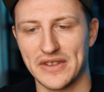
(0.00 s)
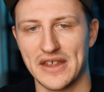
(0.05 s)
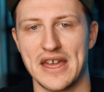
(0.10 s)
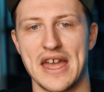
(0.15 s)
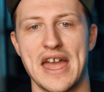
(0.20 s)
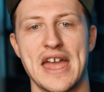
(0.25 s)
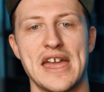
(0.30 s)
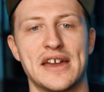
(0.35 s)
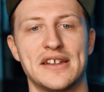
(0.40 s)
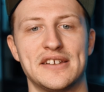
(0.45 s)

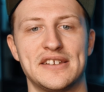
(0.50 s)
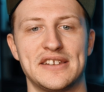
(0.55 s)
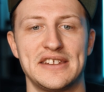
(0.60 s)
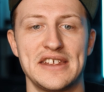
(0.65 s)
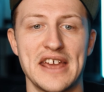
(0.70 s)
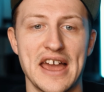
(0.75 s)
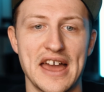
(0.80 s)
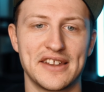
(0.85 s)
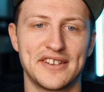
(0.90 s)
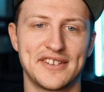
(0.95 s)
And
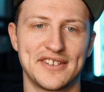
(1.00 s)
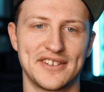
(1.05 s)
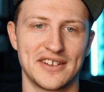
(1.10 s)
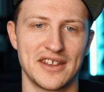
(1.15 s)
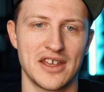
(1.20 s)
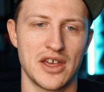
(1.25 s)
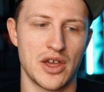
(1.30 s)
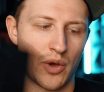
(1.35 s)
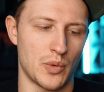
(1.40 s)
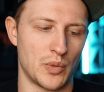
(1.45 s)
yes,
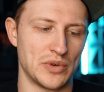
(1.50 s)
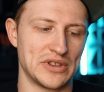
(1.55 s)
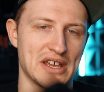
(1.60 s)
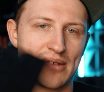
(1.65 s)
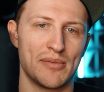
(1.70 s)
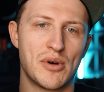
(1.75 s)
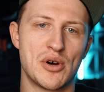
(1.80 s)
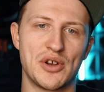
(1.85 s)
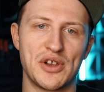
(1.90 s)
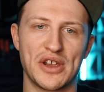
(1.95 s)
with the
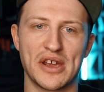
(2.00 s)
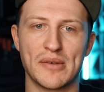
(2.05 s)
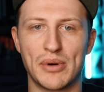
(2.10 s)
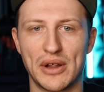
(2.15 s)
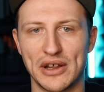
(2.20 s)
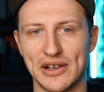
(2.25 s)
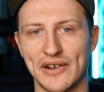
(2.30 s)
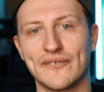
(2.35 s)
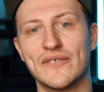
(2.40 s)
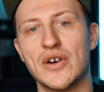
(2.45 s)
Komodo, you can
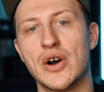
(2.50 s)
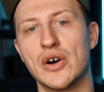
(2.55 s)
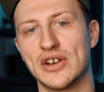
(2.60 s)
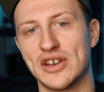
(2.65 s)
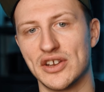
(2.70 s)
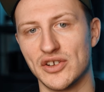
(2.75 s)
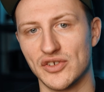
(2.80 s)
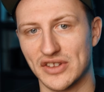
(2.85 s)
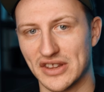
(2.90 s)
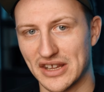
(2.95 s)
pull out your phone
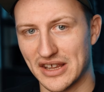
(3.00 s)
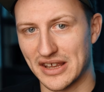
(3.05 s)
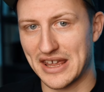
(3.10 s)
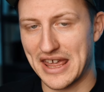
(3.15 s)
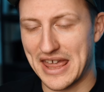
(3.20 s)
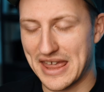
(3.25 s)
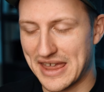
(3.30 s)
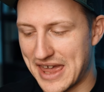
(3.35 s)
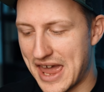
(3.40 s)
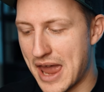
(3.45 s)
and use
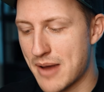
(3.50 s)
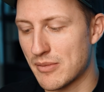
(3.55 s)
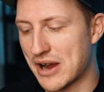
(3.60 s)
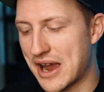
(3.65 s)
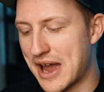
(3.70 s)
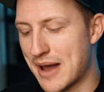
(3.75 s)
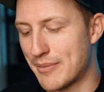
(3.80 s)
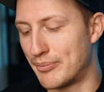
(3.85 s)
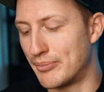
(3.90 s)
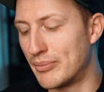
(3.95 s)
the camera
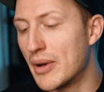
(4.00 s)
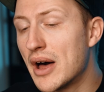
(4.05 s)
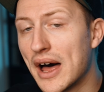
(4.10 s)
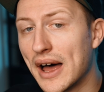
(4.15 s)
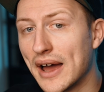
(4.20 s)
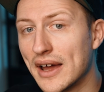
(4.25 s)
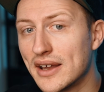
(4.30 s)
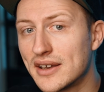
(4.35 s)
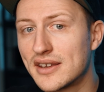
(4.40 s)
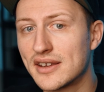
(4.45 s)
app,
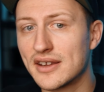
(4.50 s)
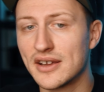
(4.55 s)
but